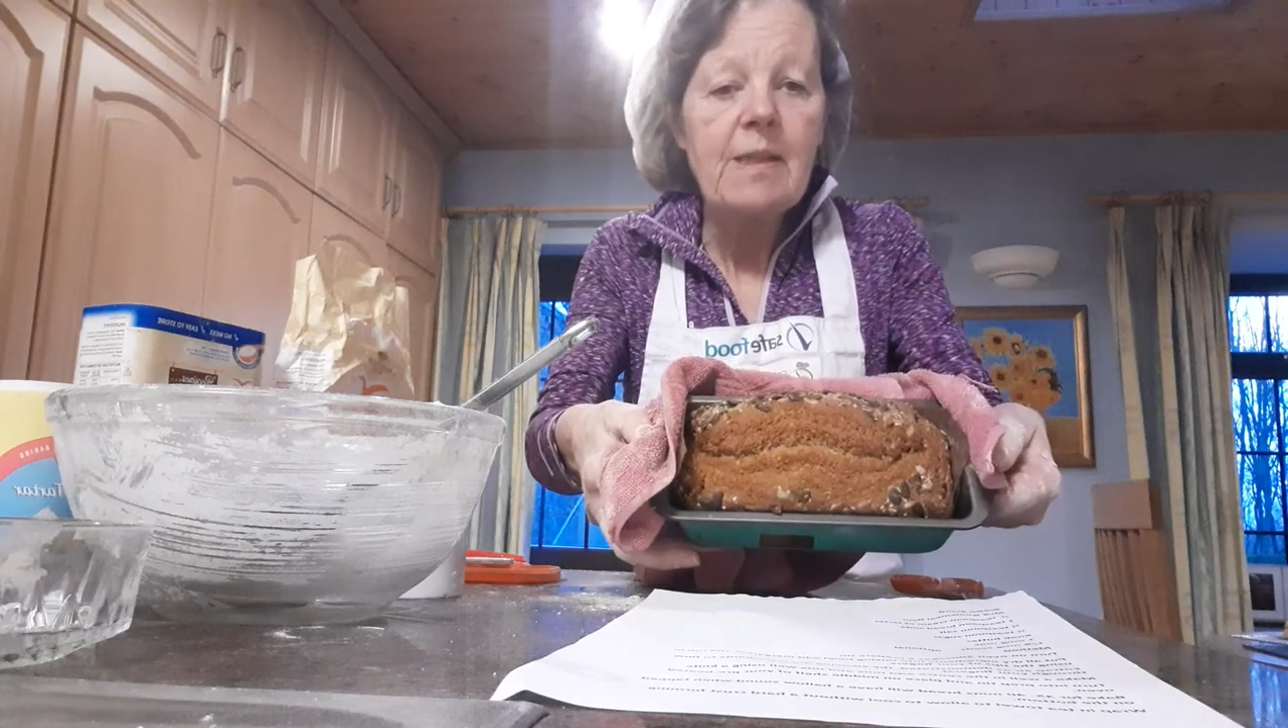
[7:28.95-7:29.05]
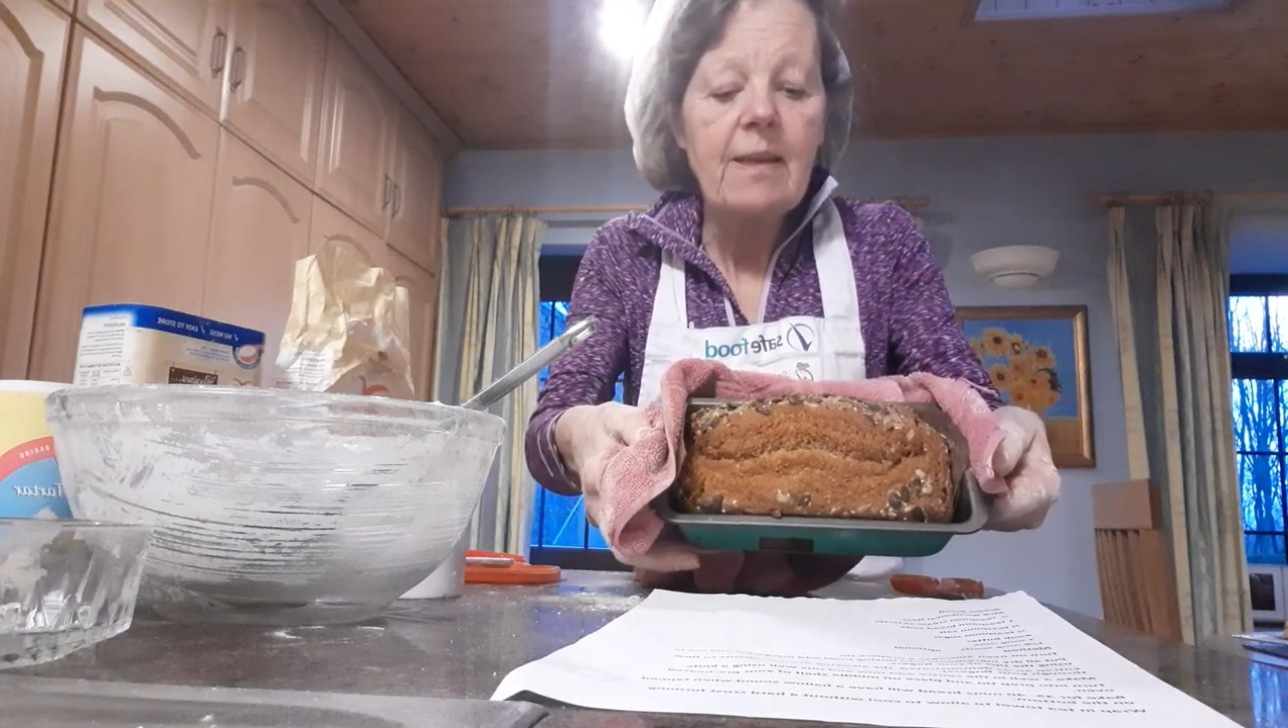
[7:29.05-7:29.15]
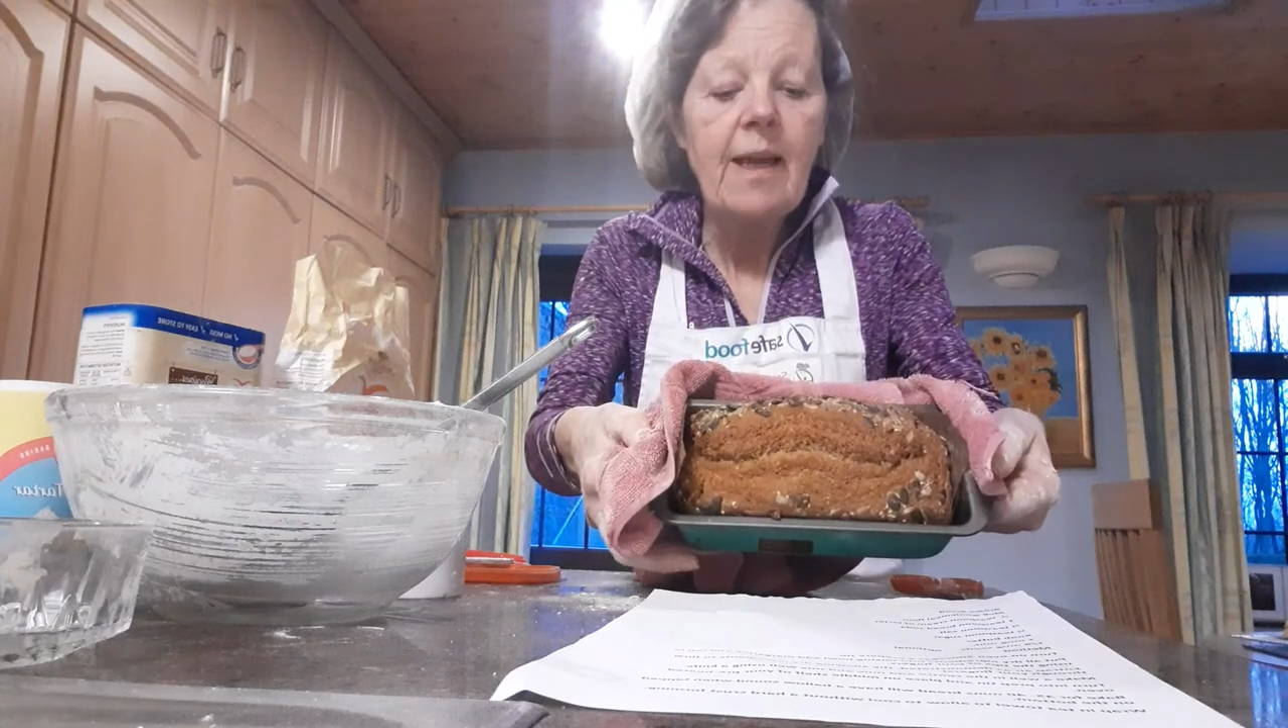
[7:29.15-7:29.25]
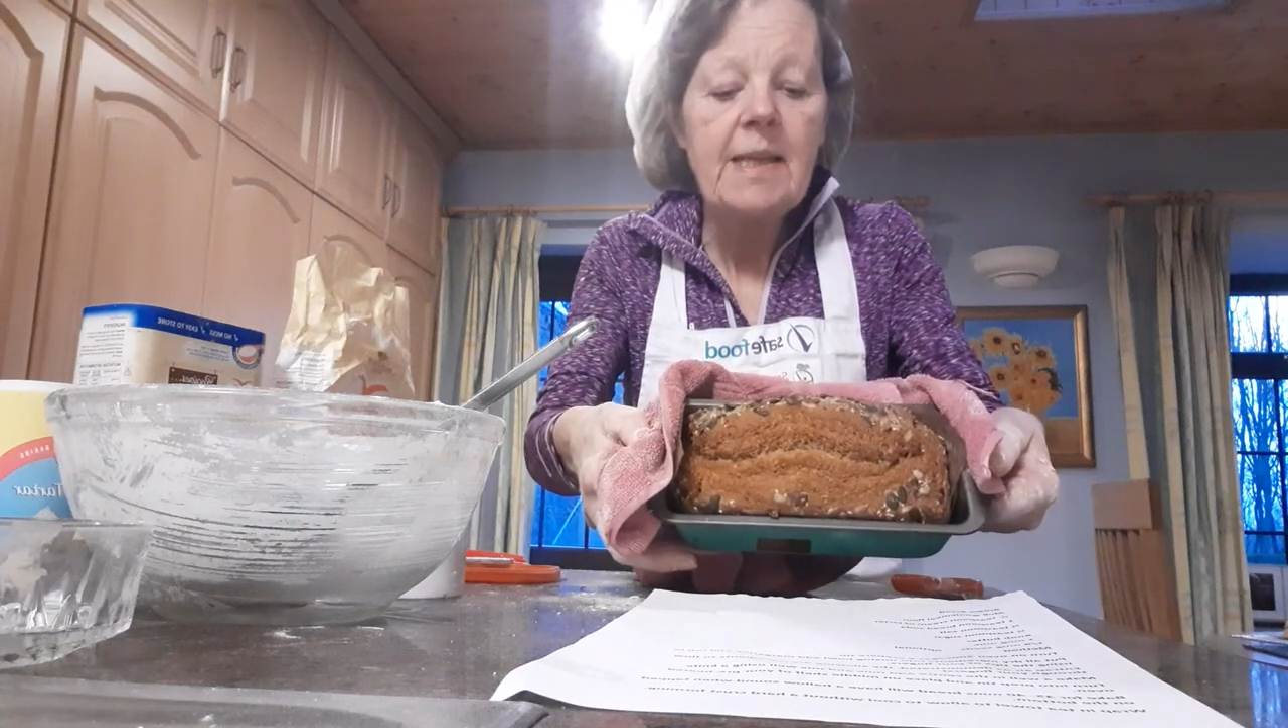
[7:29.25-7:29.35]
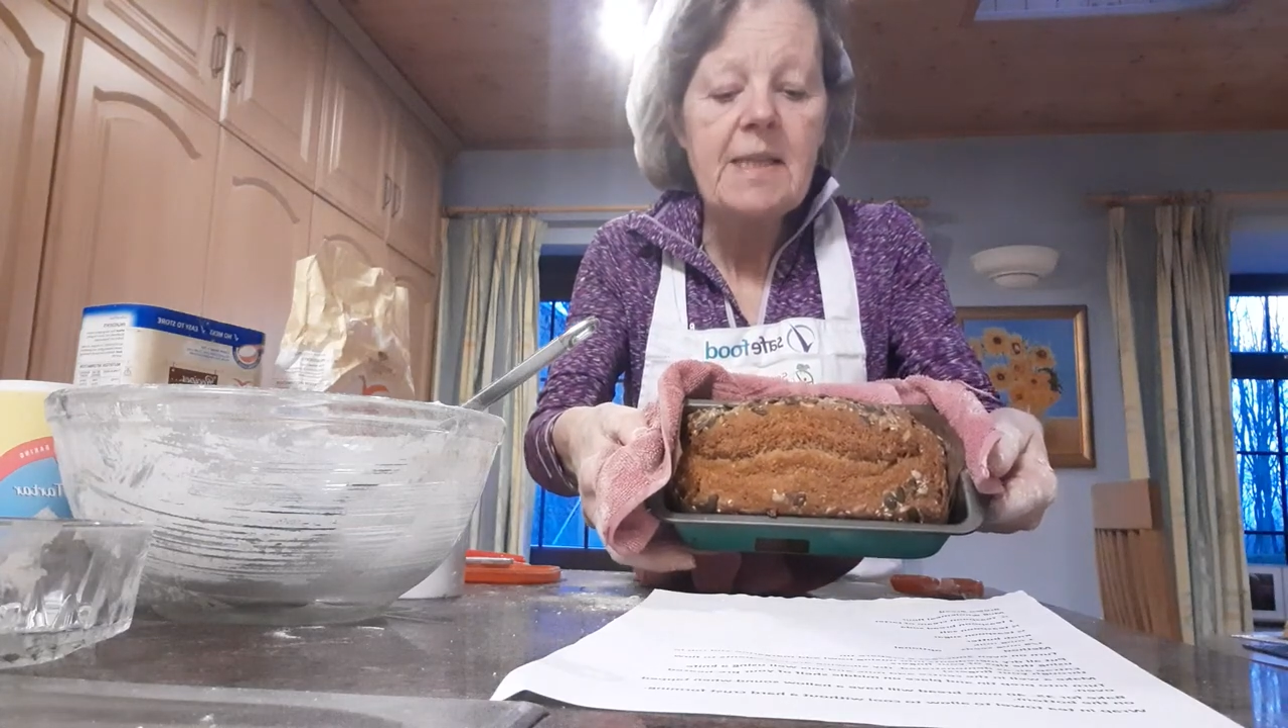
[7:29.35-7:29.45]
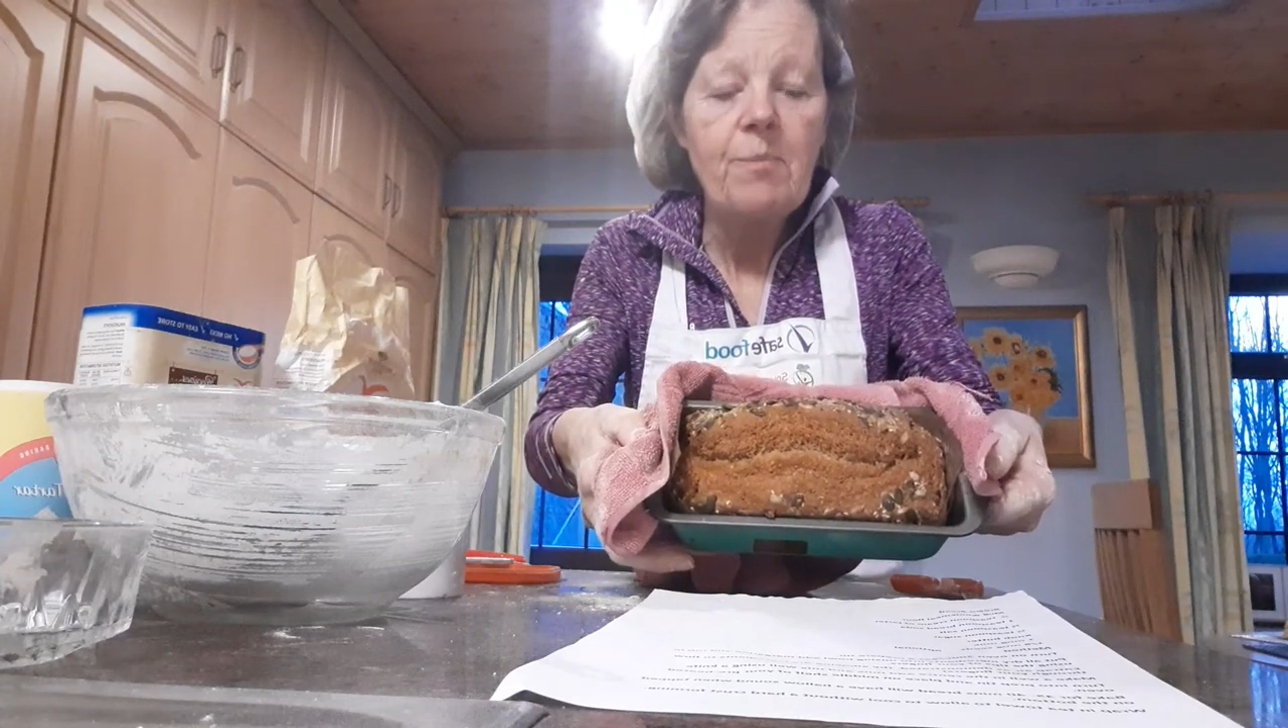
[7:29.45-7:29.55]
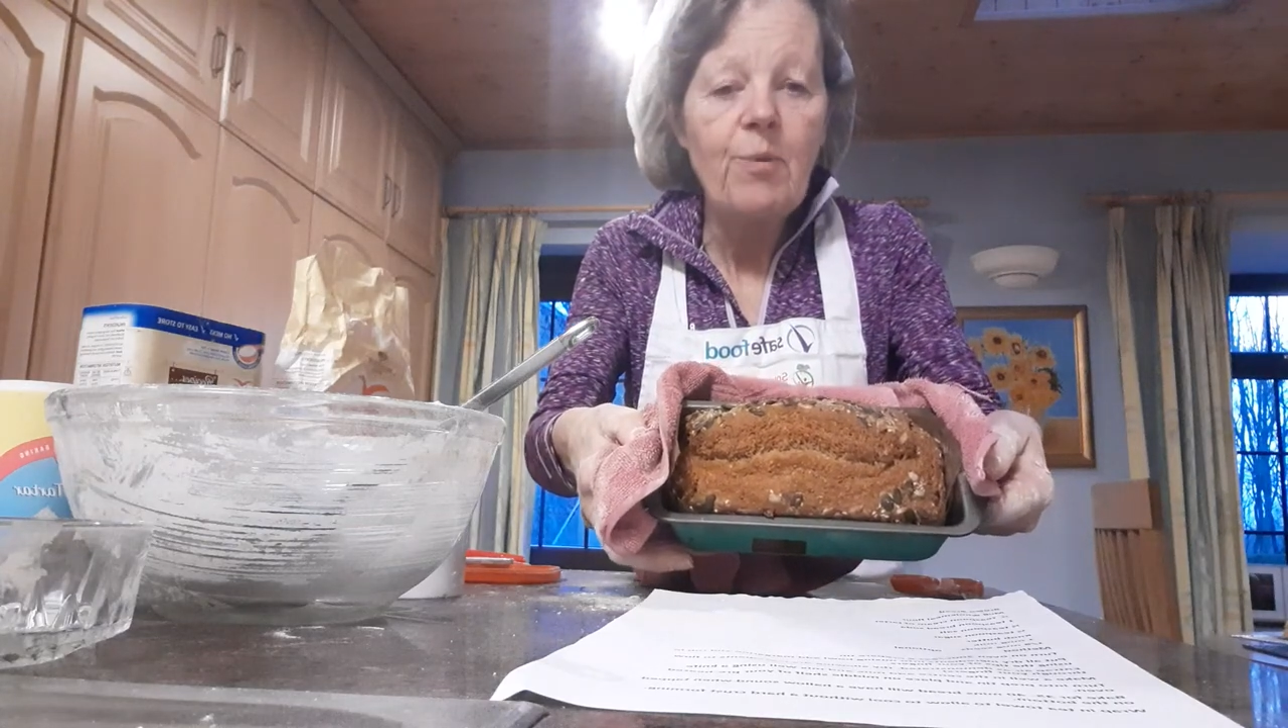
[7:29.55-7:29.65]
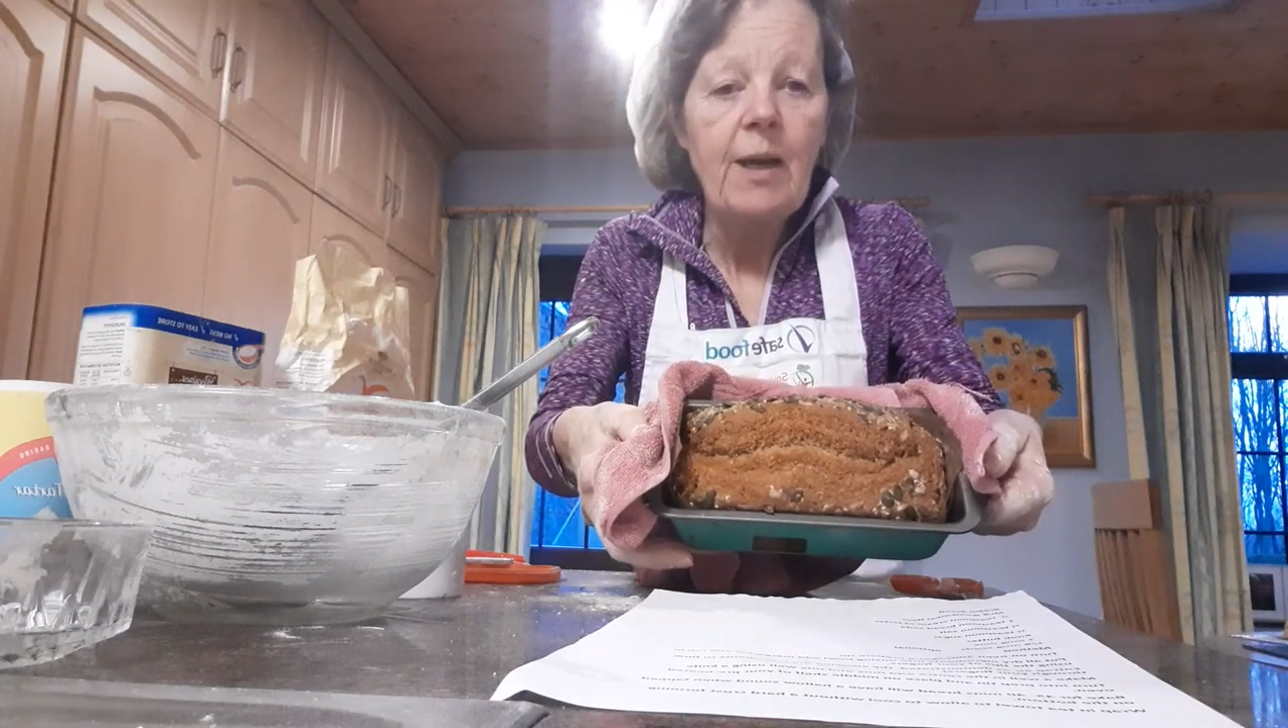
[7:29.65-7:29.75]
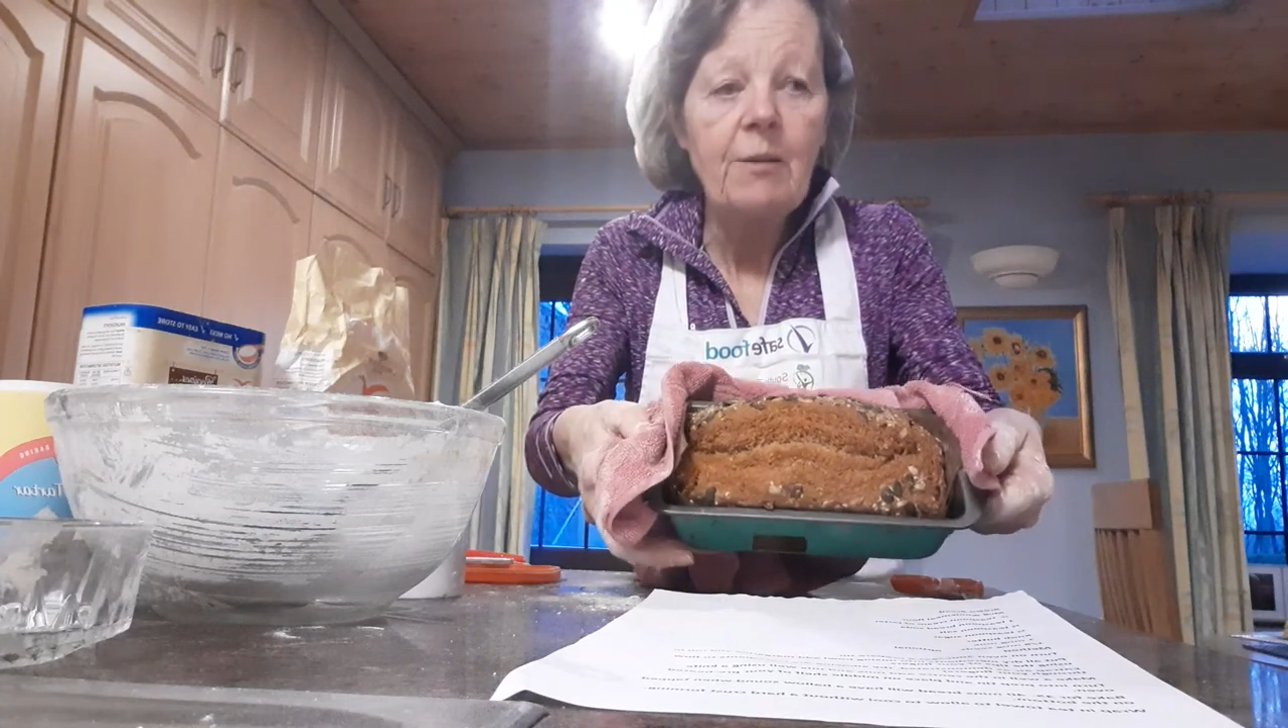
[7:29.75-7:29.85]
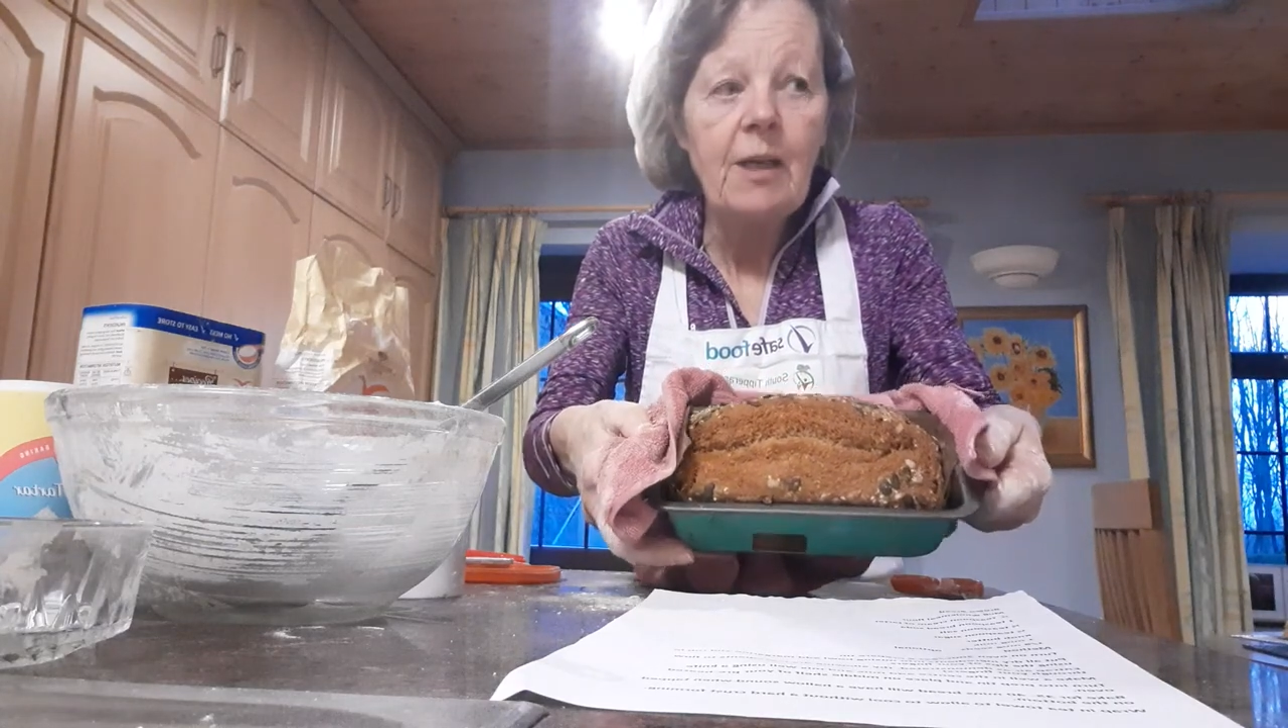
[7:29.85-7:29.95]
nice and brown